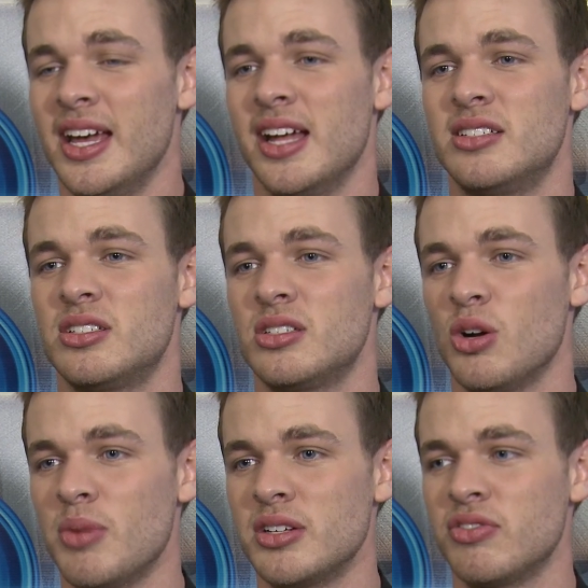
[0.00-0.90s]
It's
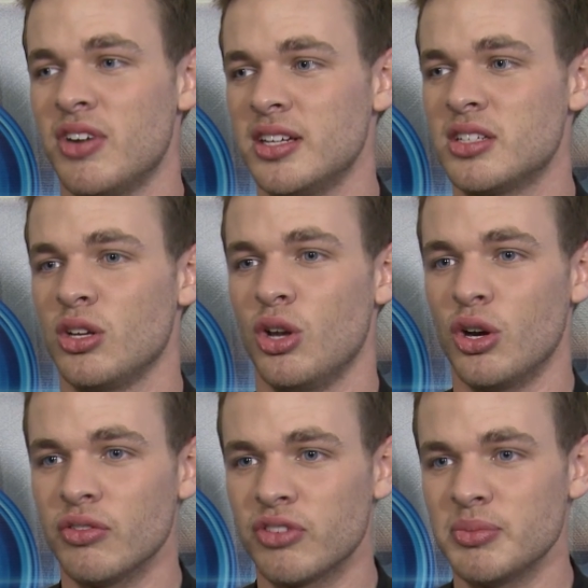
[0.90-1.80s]
so much fun to
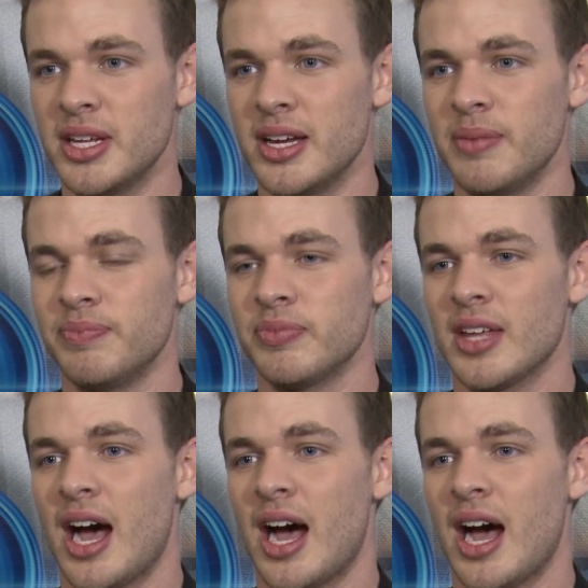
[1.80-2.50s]
learn from them.